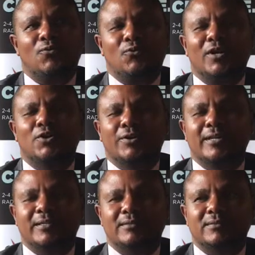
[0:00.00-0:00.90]
We are
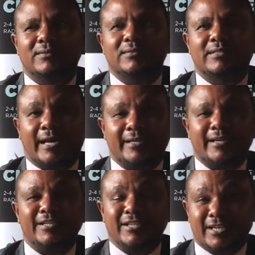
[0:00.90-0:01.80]
looking Kenya
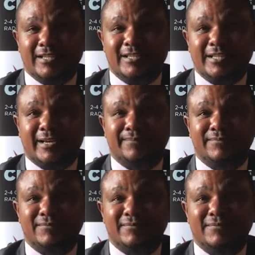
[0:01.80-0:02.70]
in 10 years' time
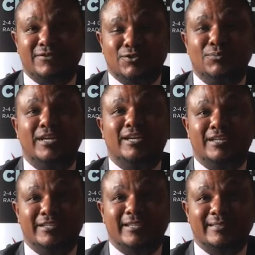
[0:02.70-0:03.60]
to be a
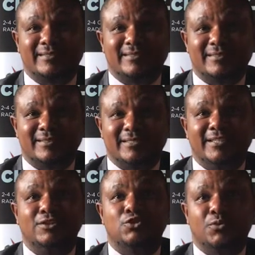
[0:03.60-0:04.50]
leader
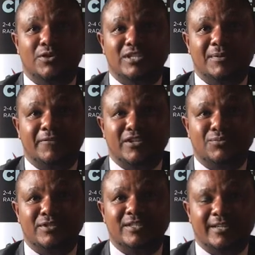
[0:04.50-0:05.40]
in tourism
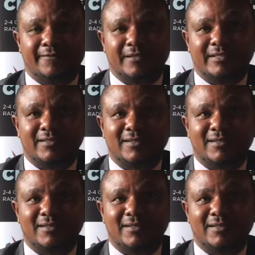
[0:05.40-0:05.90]
investment in Africa.